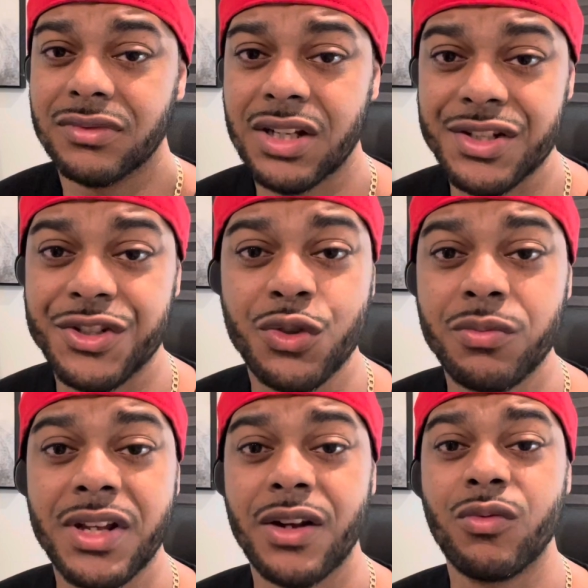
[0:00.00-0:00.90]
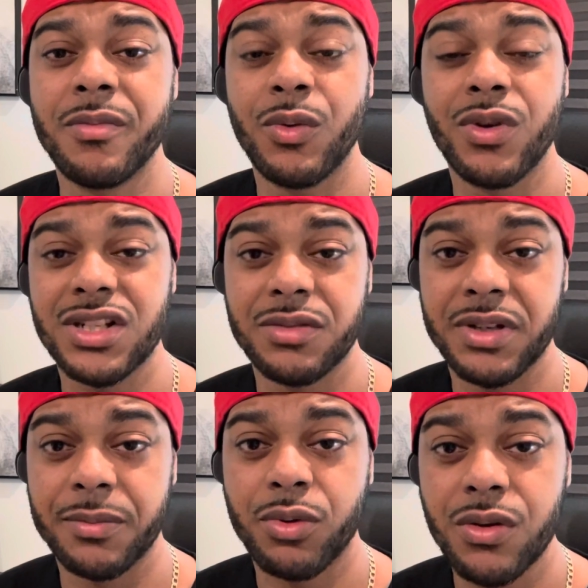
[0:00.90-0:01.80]
assume that a woman wants to be
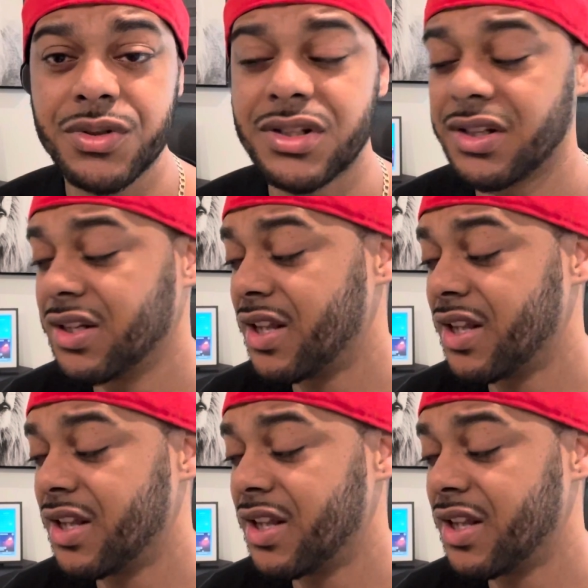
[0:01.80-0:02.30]
approached.